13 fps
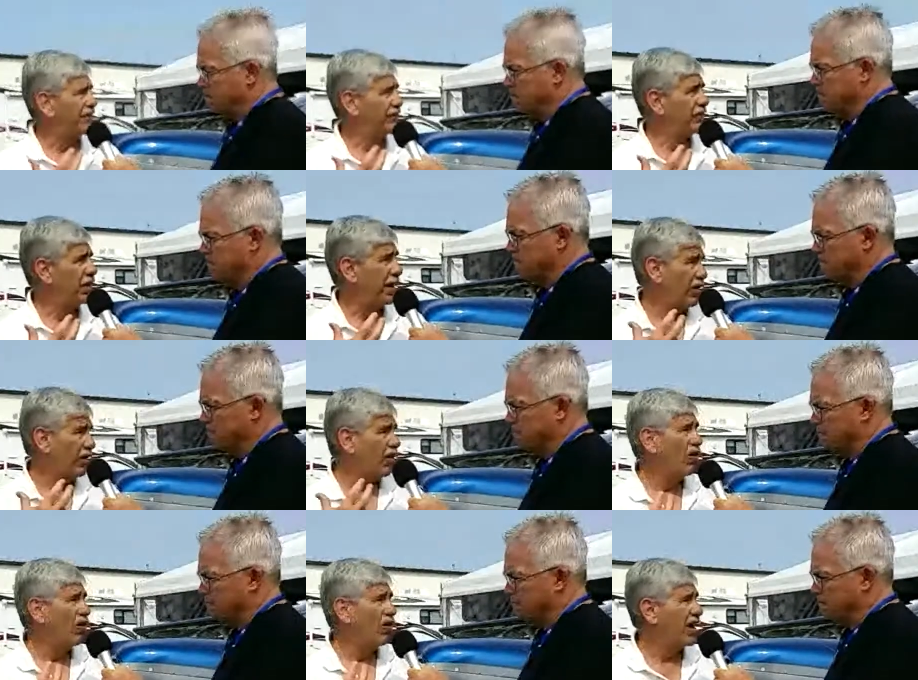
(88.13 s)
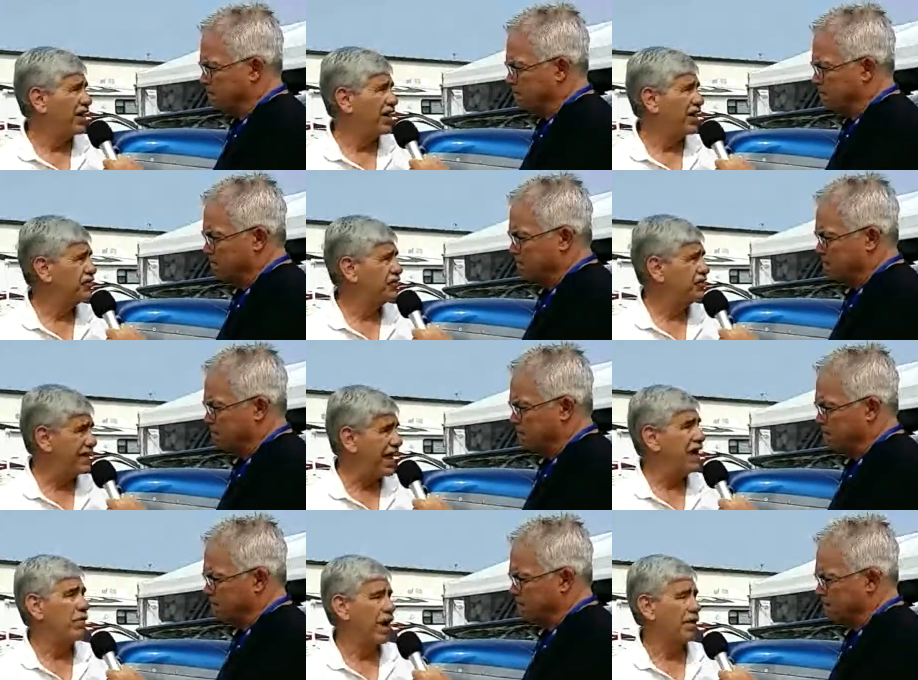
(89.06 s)
Speaker 1: about all kinds of
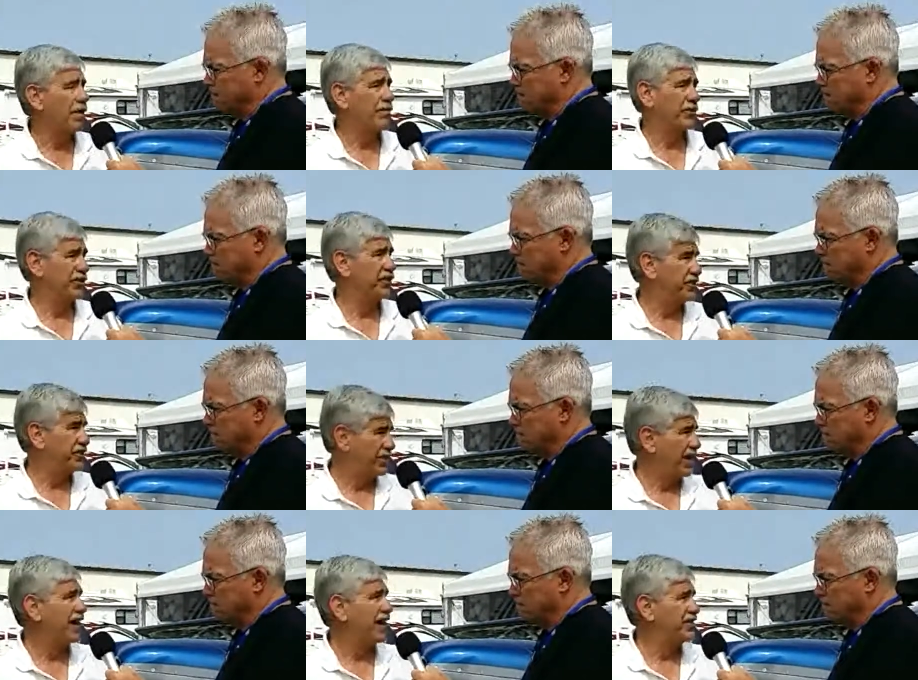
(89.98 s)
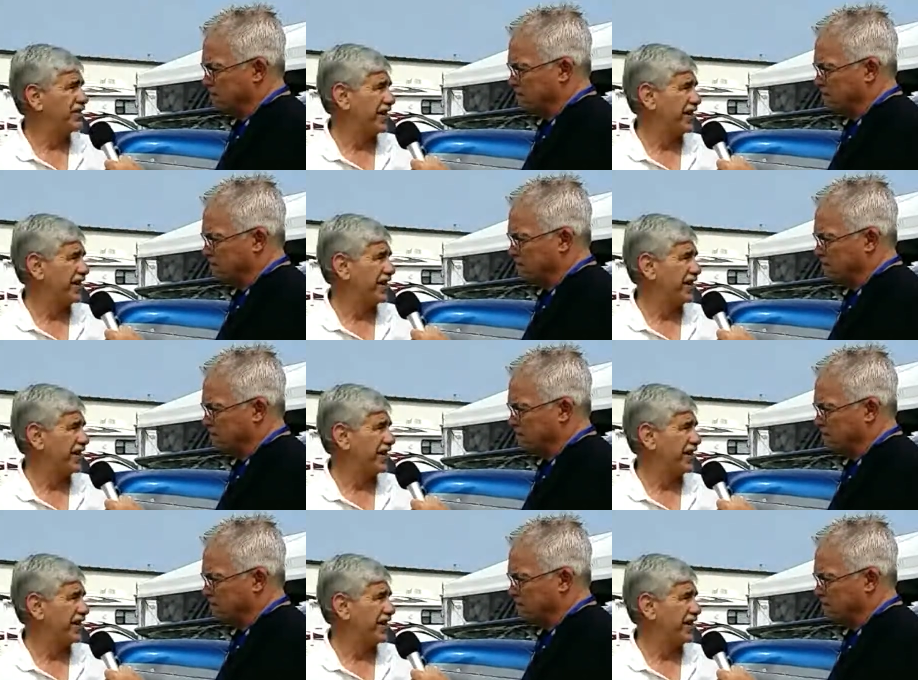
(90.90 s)
STEM opportunities: science,